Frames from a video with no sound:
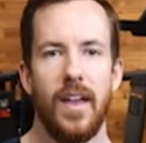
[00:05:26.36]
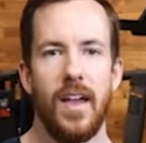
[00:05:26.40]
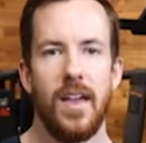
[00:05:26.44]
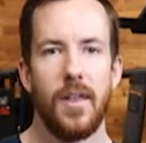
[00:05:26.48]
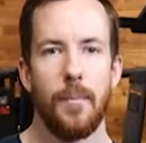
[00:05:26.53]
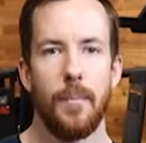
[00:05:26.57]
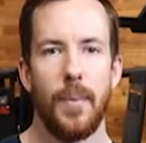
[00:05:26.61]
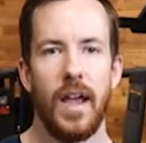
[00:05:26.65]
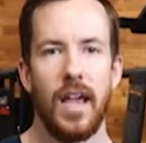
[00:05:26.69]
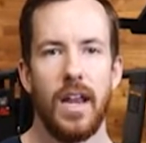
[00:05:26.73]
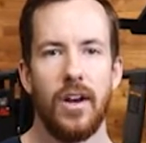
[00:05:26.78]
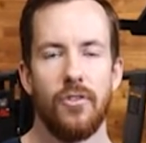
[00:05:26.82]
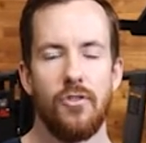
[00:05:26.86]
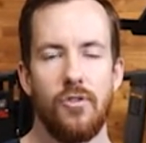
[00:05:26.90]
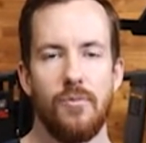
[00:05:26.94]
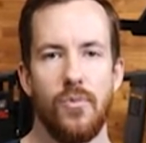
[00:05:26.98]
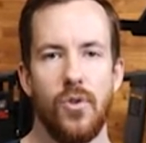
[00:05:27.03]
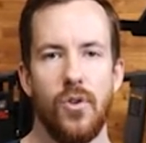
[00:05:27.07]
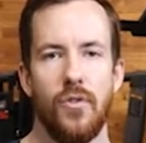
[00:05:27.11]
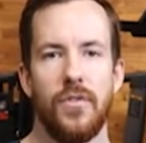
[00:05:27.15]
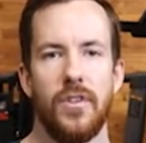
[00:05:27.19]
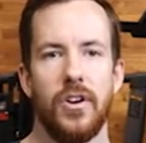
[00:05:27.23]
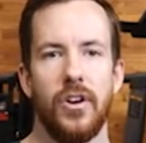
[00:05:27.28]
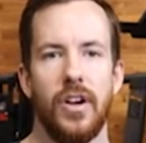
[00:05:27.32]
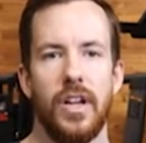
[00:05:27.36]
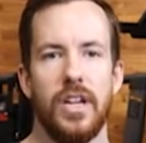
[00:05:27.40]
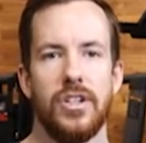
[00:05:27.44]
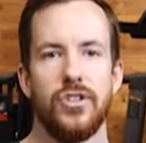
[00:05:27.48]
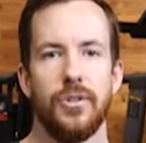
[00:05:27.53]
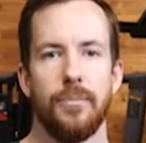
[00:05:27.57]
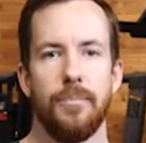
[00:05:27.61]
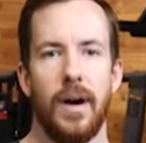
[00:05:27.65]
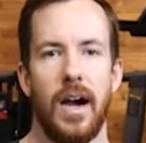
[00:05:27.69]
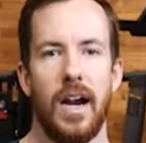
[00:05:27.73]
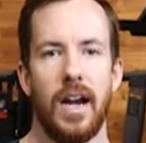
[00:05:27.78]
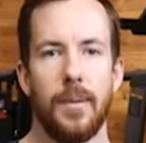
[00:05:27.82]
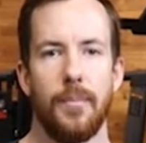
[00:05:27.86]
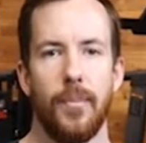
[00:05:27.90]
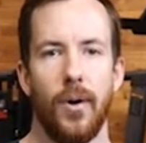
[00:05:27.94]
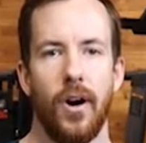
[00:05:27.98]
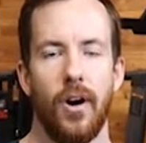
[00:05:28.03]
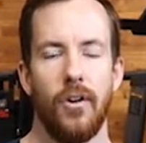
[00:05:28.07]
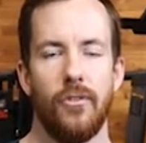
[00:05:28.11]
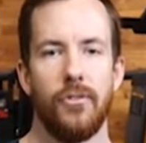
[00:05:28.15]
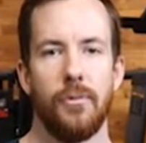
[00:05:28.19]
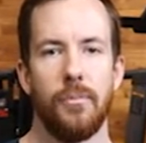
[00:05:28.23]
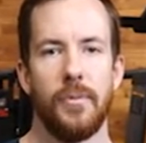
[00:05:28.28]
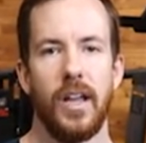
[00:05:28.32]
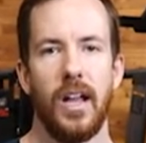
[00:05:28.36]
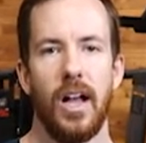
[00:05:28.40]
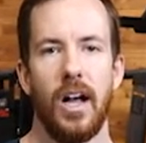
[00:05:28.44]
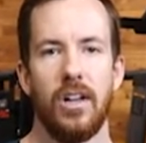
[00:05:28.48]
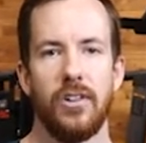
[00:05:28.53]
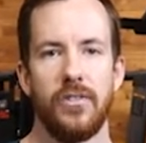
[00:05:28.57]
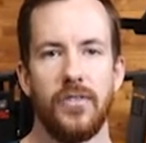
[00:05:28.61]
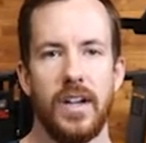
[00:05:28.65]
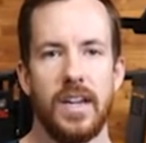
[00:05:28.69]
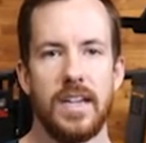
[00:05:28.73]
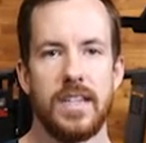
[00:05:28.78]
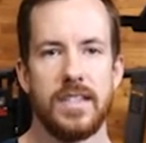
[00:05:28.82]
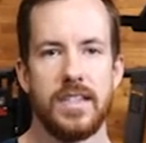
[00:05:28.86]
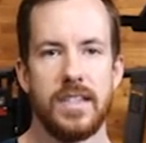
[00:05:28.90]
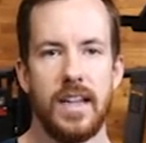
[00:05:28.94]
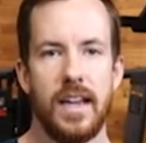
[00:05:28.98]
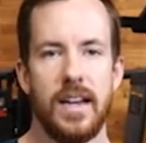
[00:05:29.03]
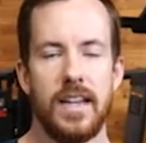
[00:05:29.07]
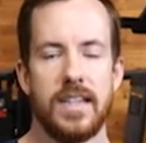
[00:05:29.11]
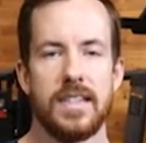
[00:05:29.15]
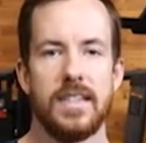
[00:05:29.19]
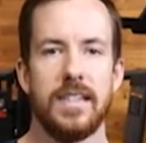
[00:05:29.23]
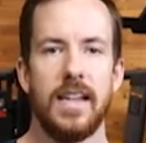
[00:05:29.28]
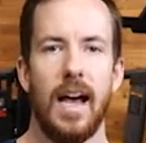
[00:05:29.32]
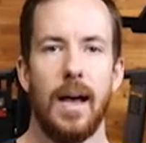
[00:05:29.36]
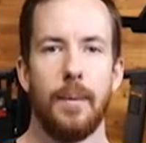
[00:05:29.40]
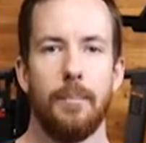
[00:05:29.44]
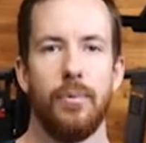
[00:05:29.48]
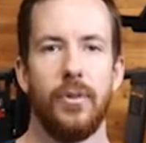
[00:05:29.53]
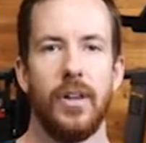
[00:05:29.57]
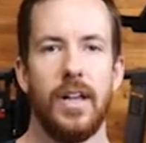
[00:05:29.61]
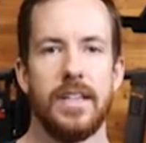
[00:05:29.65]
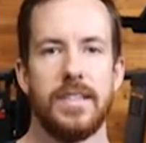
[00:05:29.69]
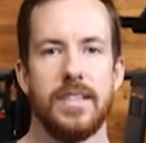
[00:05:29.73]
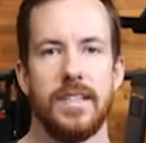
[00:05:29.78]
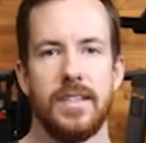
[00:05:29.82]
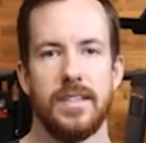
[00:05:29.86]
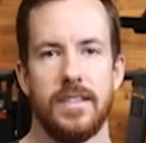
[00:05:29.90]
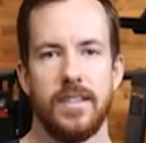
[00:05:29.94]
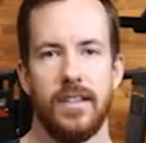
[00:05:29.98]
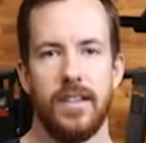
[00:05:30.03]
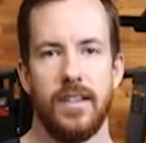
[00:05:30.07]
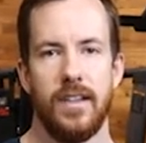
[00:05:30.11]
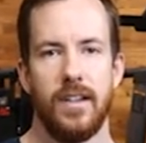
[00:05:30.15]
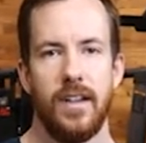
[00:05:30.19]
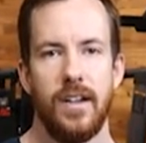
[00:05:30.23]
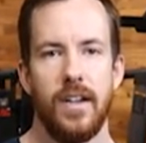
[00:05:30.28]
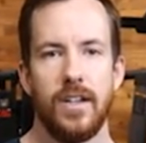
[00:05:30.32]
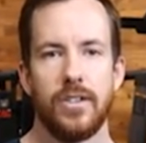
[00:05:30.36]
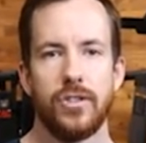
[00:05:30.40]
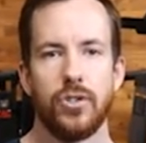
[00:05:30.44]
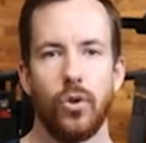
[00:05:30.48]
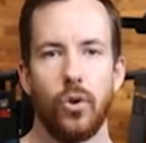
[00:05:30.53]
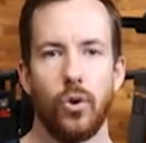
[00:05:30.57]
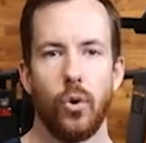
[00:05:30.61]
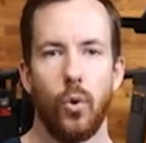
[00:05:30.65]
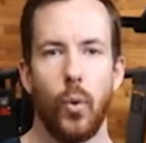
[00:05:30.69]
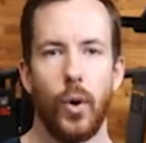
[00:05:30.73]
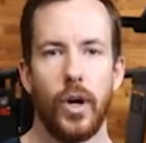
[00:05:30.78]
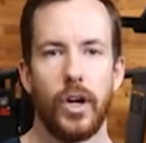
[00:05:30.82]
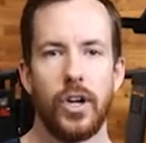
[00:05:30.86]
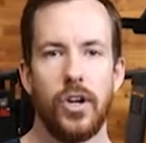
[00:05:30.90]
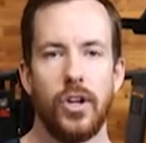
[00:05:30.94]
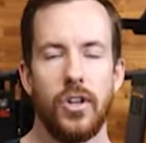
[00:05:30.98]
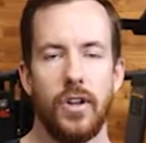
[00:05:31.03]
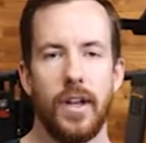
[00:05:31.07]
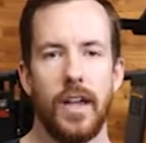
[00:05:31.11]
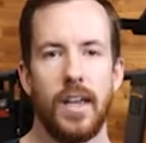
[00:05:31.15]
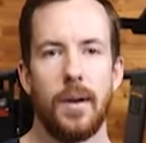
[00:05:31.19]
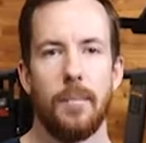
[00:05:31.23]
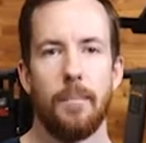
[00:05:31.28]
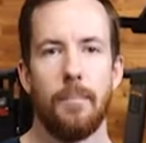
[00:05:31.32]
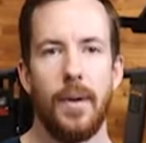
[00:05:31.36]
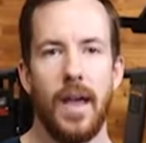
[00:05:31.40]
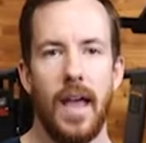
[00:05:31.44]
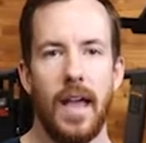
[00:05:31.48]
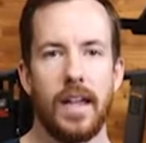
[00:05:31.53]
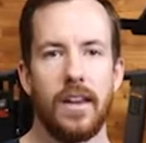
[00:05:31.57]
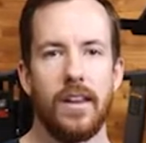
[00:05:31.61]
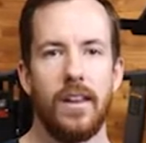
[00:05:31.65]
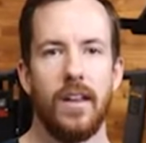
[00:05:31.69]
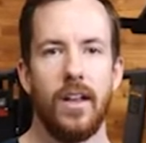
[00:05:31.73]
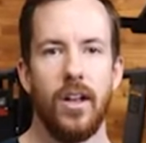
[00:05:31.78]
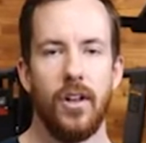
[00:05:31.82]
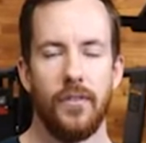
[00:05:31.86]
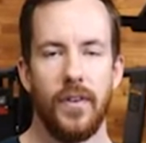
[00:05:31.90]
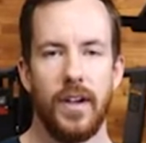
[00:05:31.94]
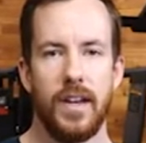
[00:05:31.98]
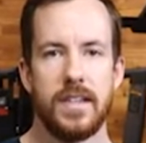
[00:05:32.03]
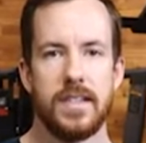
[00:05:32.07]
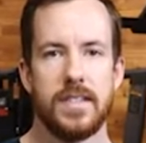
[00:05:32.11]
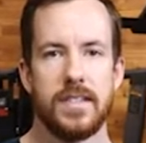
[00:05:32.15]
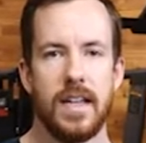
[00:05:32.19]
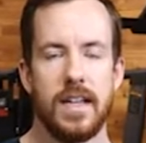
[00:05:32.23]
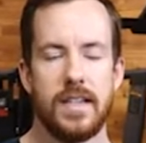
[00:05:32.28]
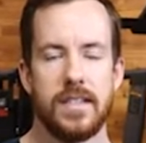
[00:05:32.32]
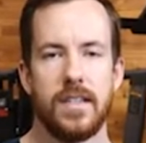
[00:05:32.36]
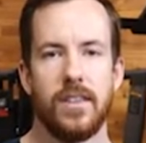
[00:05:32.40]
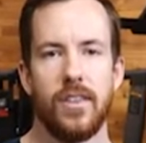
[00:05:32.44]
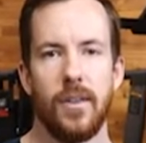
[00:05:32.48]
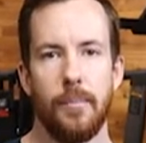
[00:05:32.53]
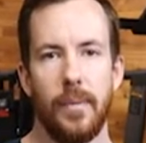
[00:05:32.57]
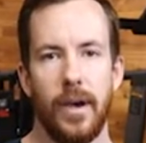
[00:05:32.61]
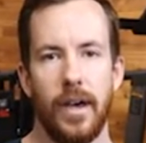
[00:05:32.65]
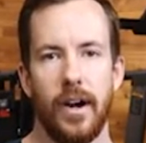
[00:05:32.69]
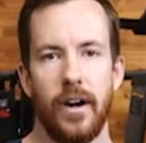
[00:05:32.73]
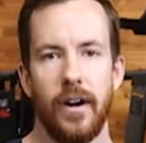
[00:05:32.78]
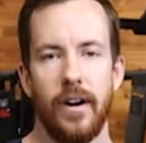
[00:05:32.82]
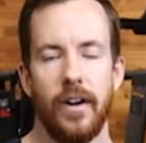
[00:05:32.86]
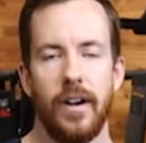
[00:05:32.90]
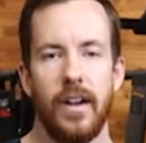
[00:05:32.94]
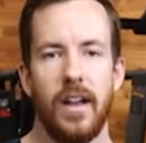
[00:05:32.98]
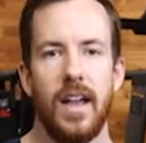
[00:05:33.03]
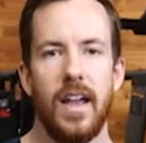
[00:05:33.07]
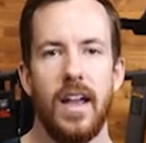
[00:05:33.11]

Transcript: The pain of removing your injured body part from the elevated state is not pleasant, so the quicker you can get it back to the elevated state, the better.